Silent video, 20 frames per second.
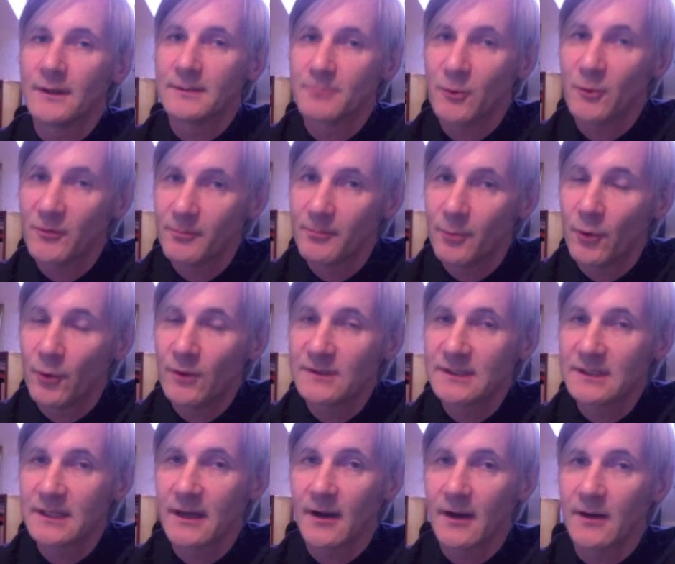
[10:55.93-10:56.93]
both boys and
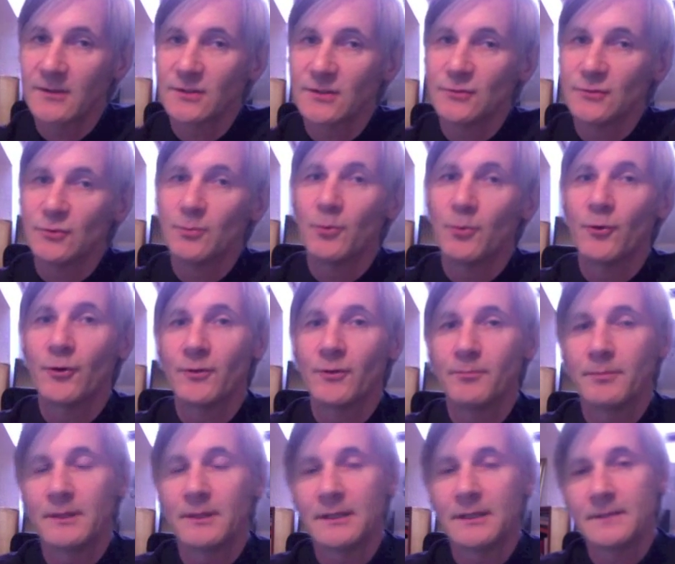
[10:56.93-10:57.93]
girls, who reported
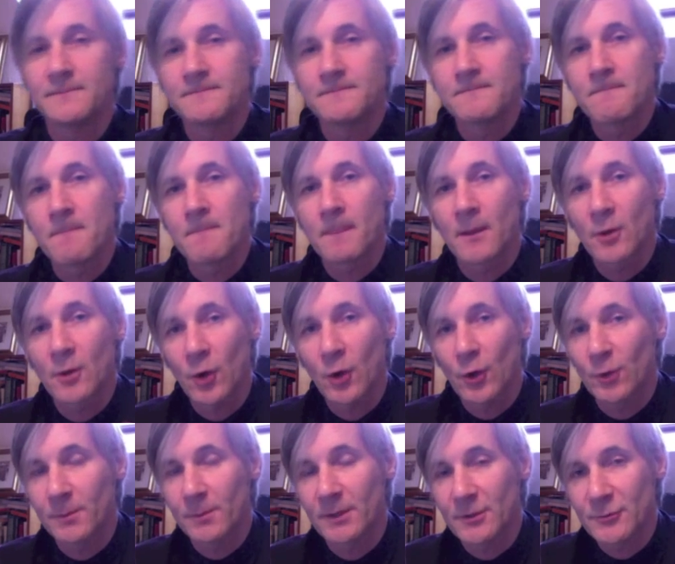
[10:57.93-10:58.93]
being caught
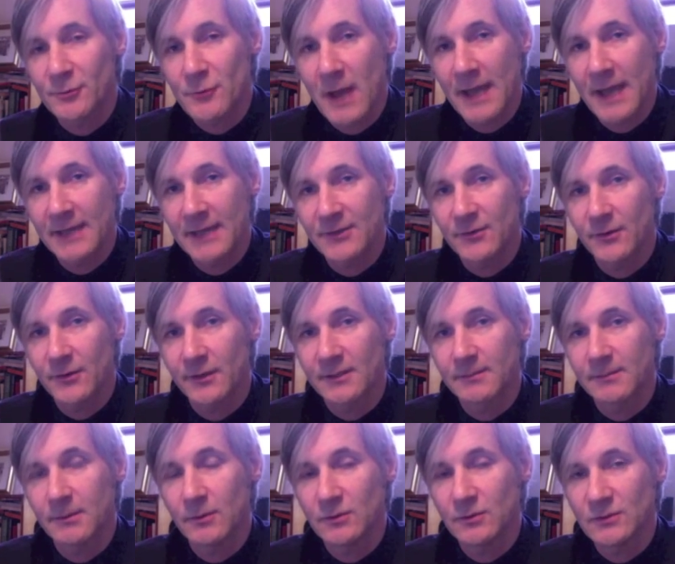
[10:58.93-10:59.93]
up in a riot or an
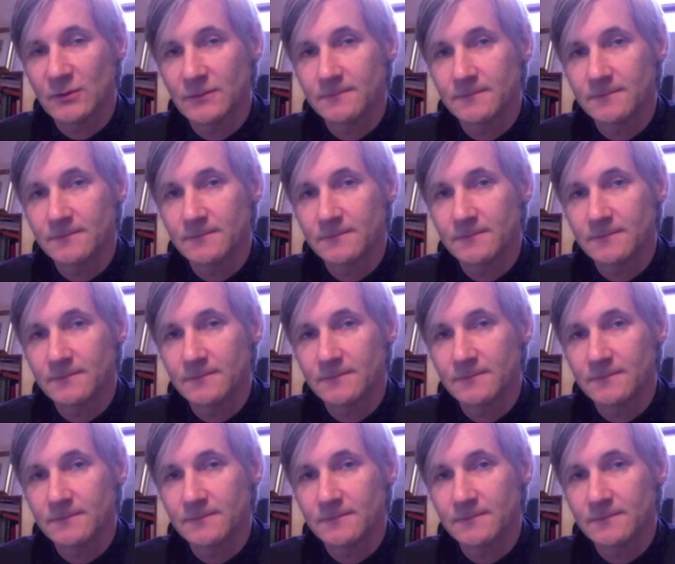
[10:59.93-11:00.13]
explosion,